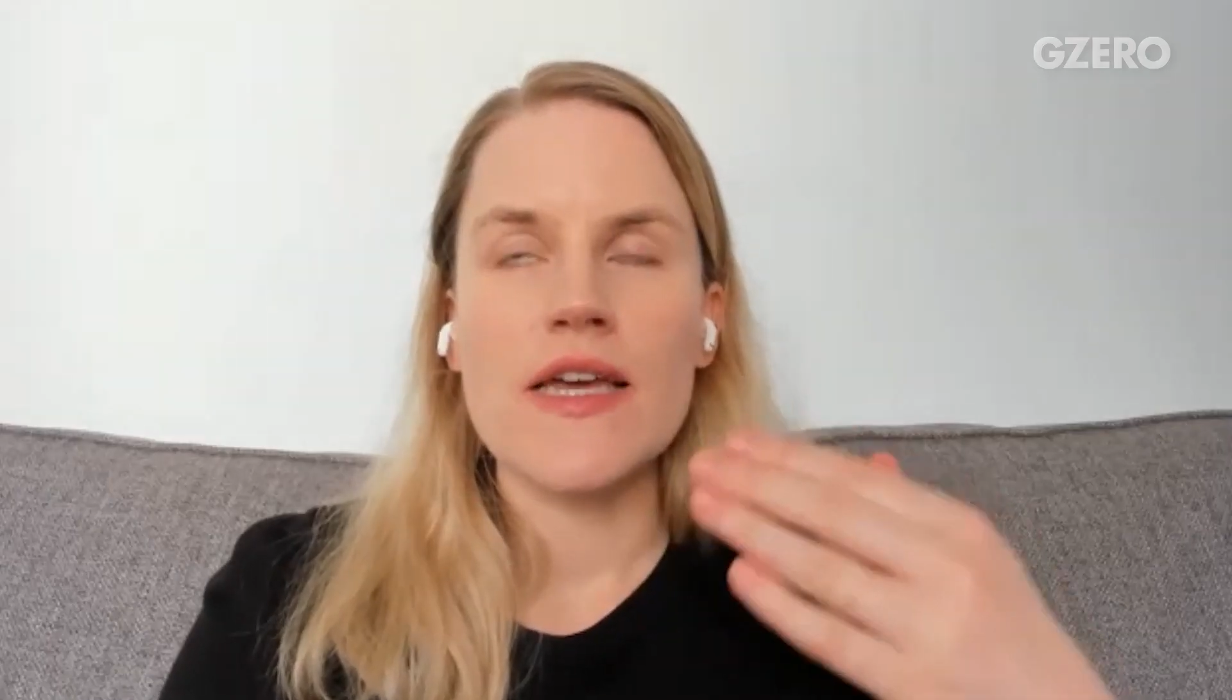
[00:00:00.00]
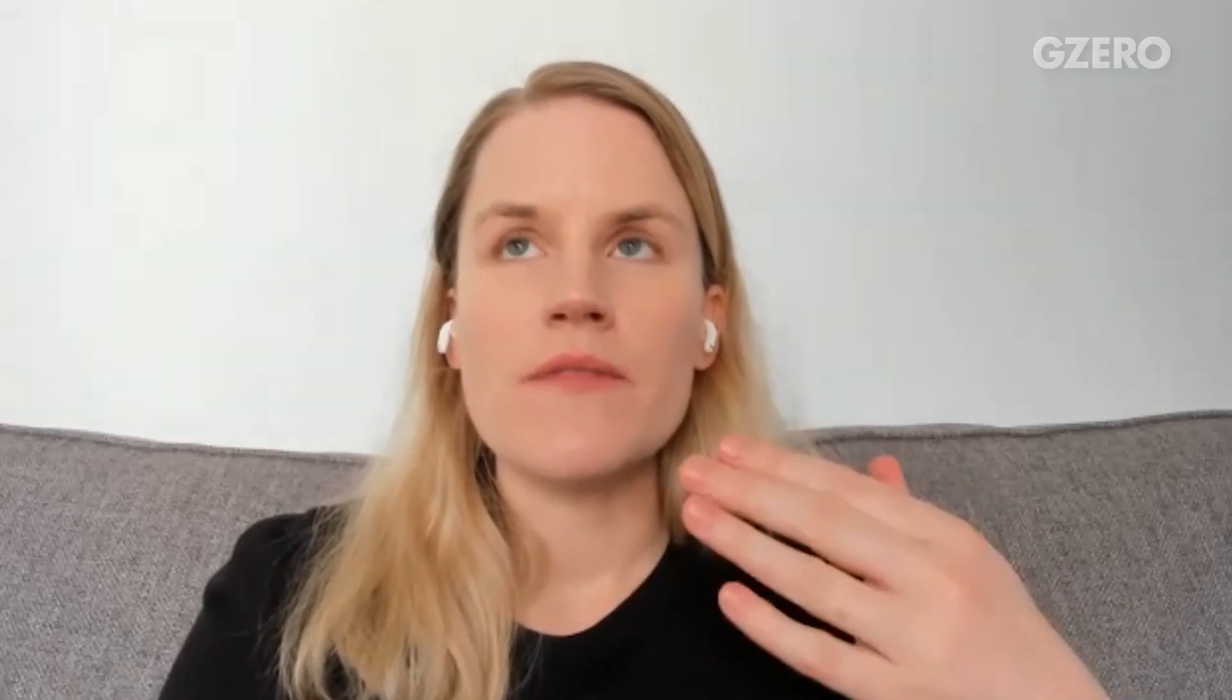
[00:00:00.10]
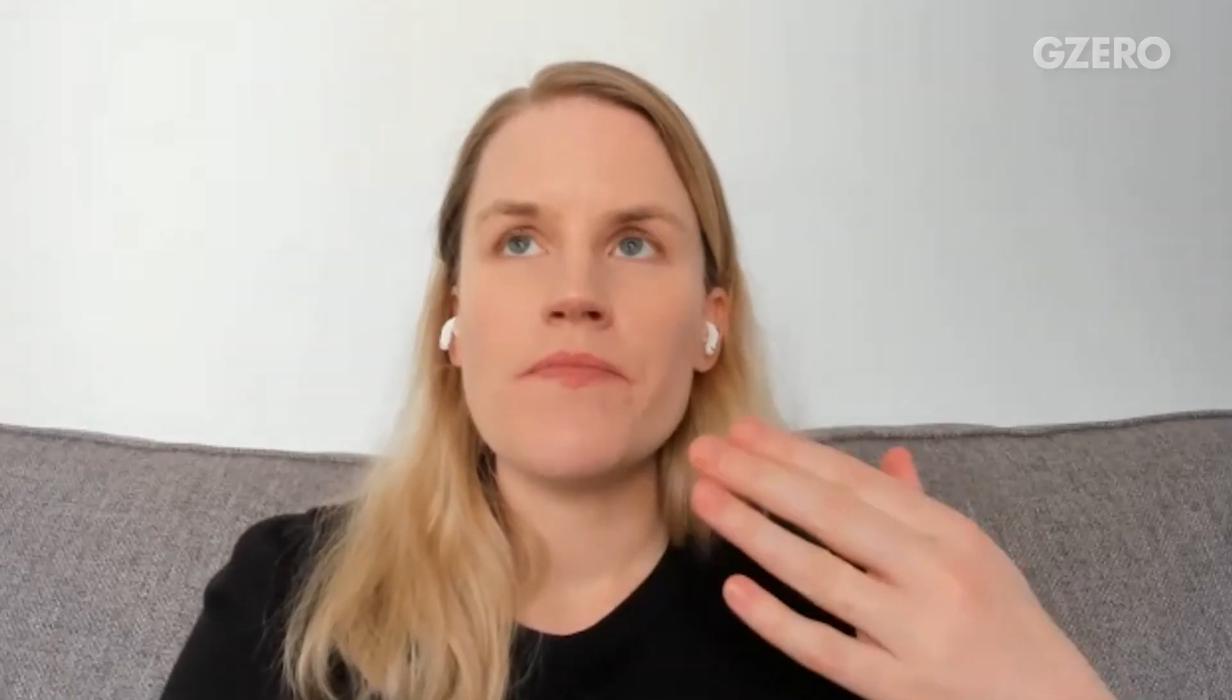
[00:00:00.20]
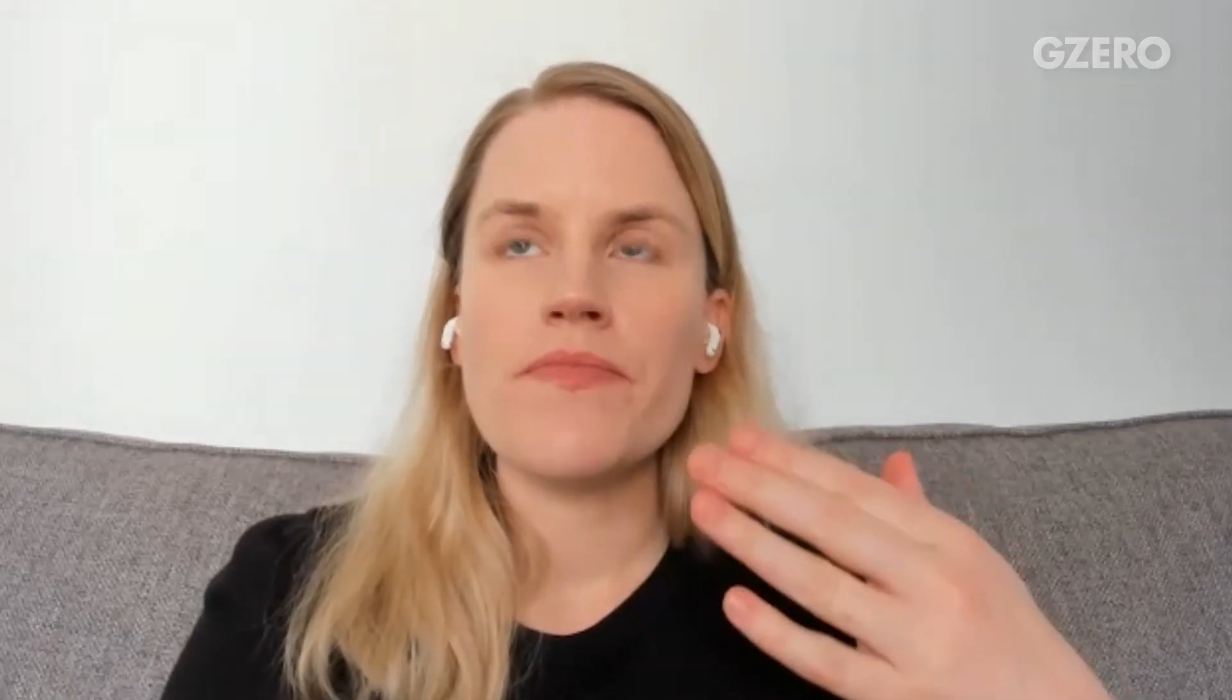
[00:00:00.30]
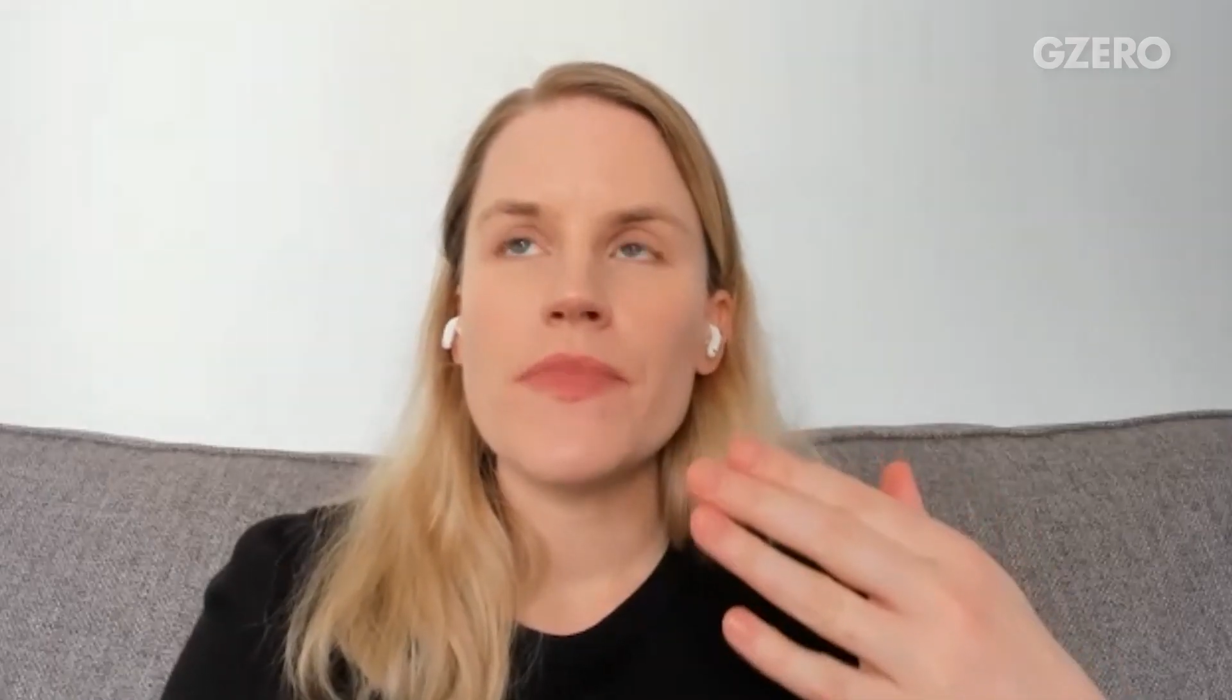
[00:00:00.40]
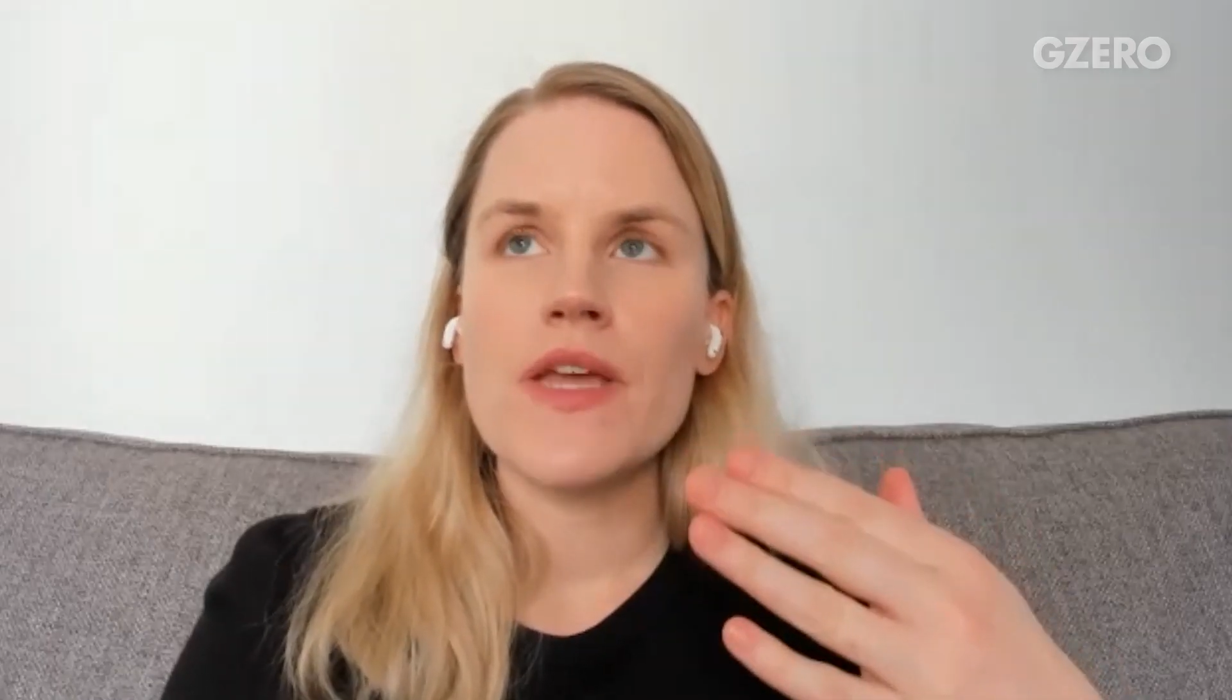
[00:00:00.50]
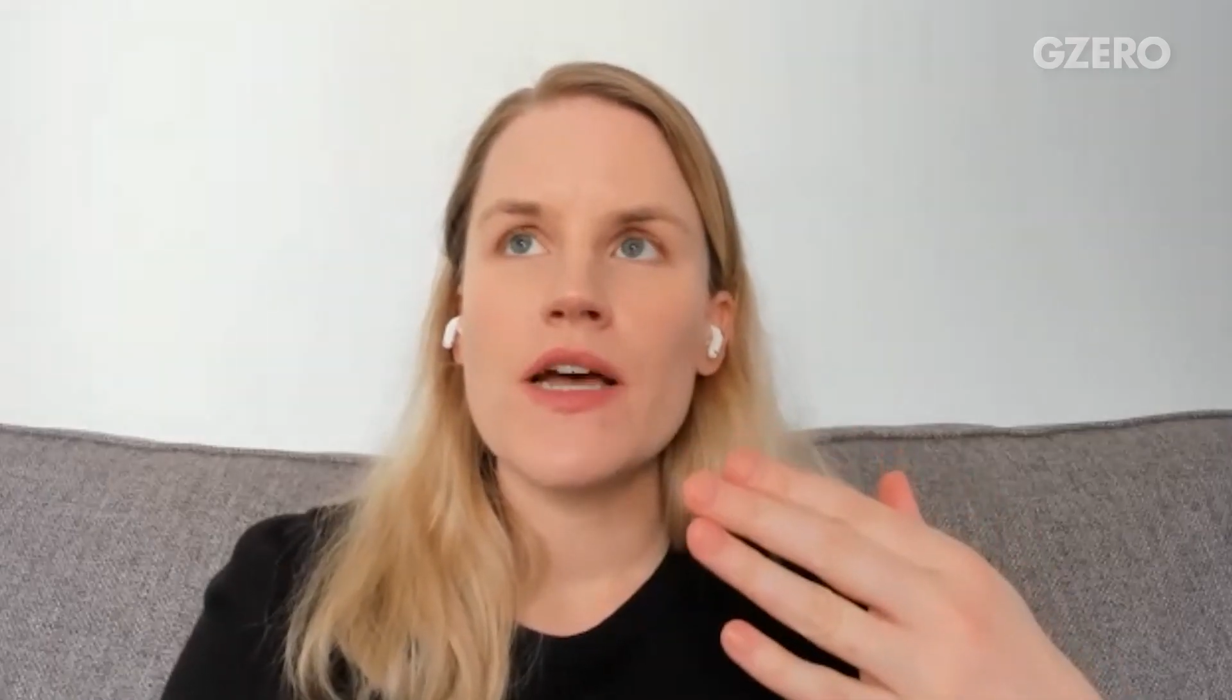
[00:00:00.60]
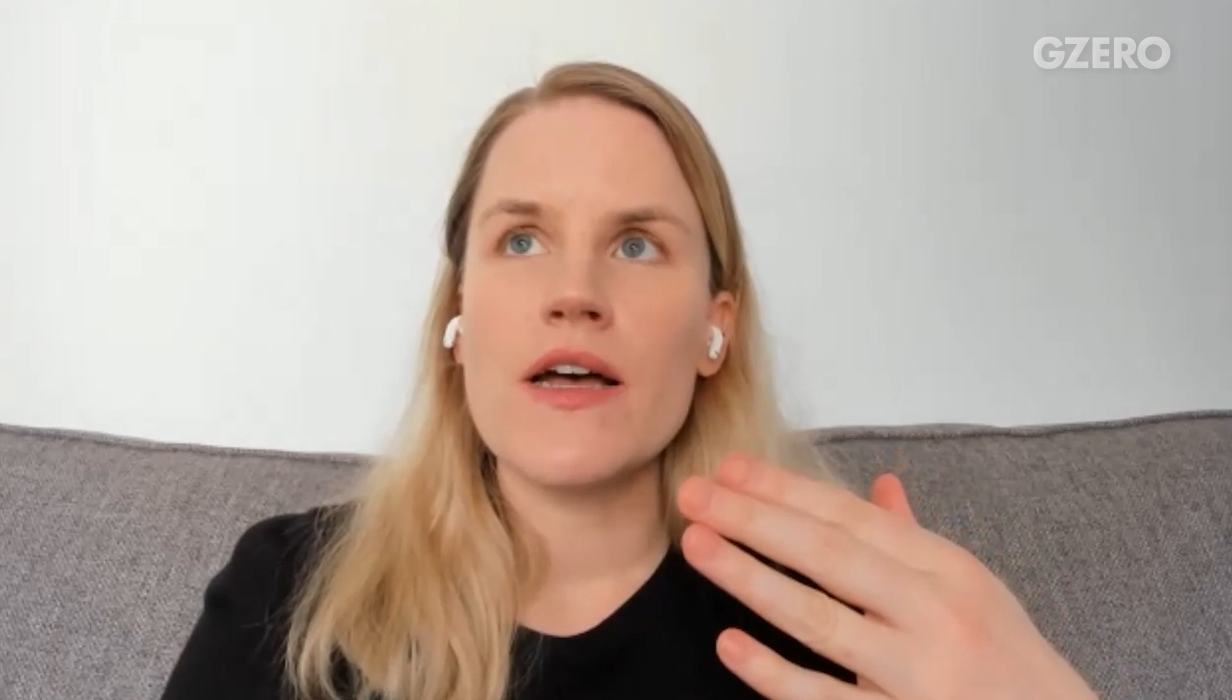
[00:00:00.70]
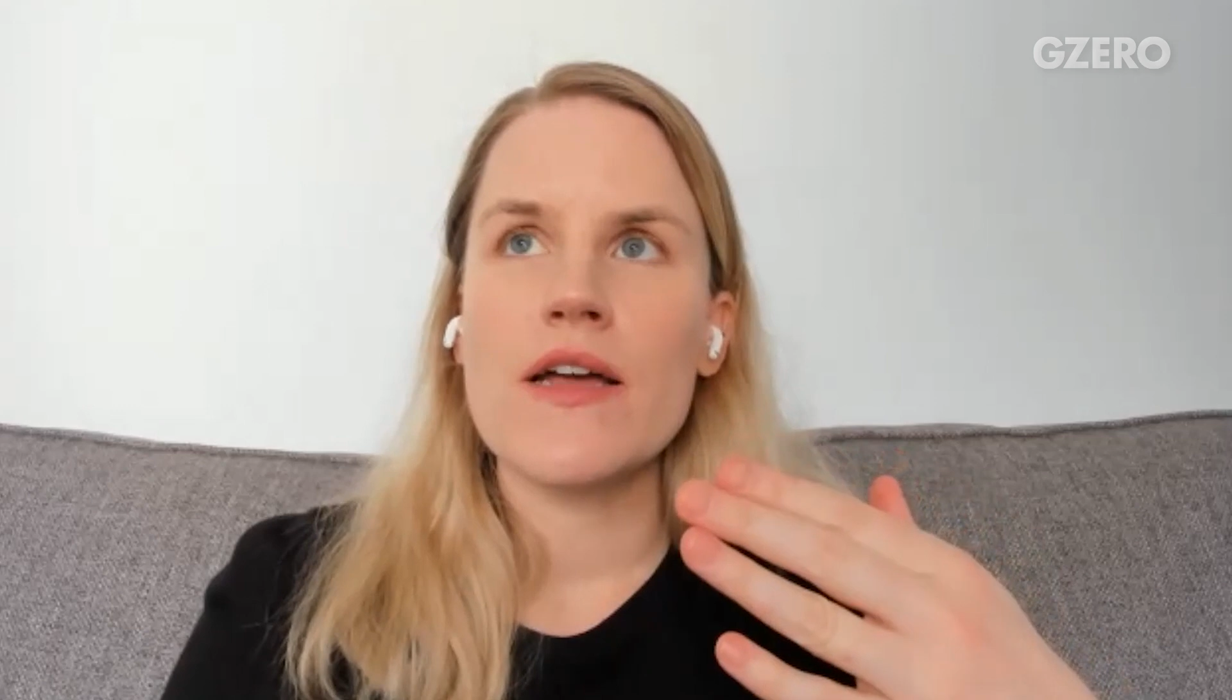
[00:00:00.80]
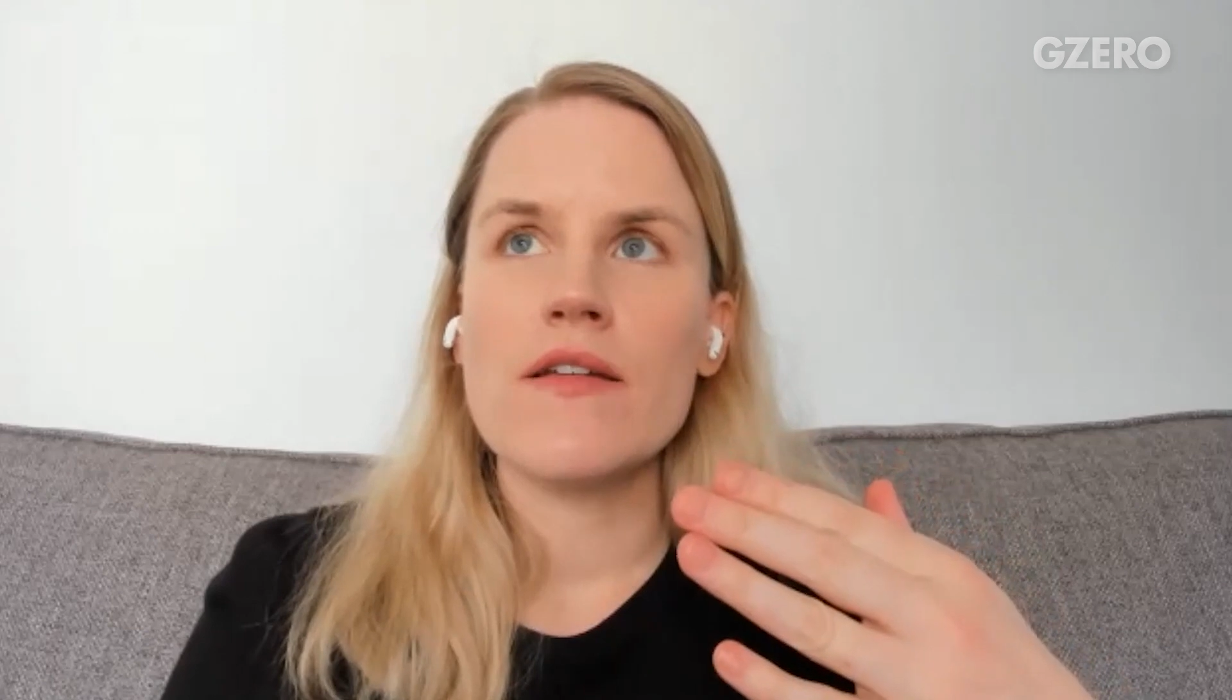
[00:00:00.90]
that
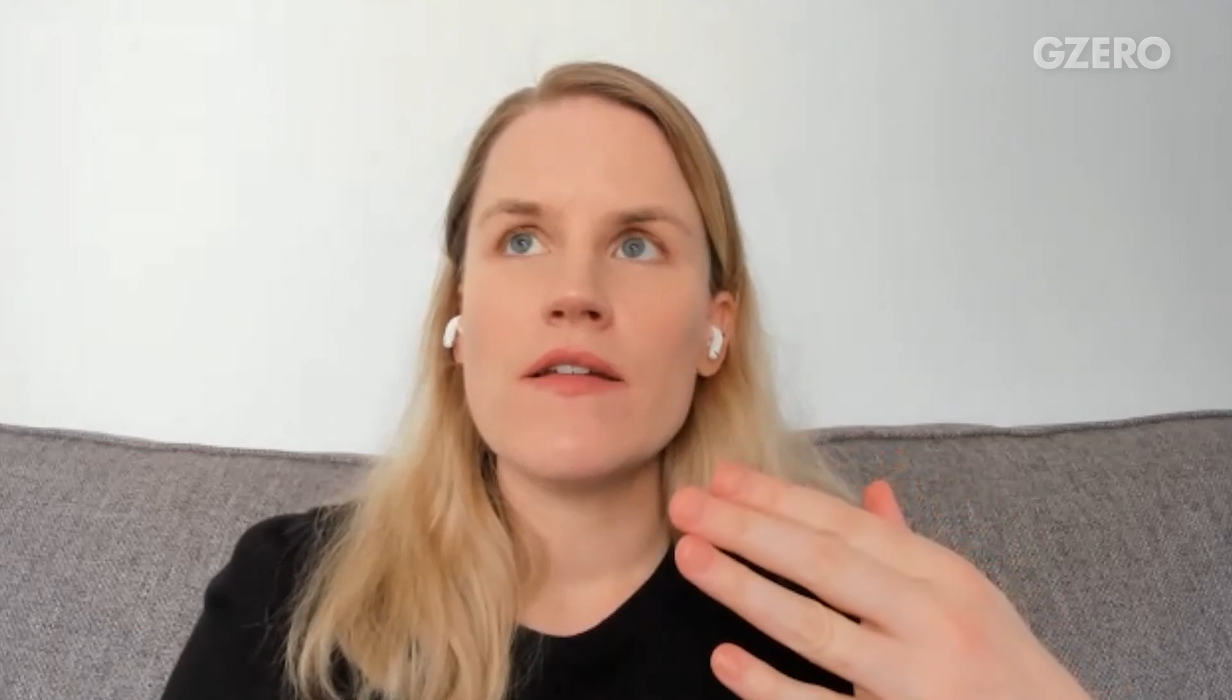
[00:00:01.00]
uh,